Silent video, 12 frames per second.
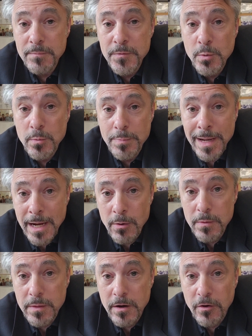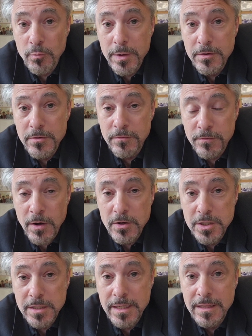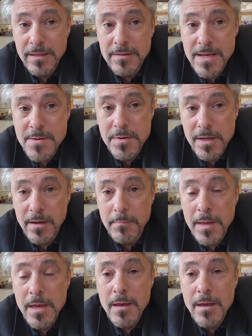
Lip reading: to empower the government to function and at the same time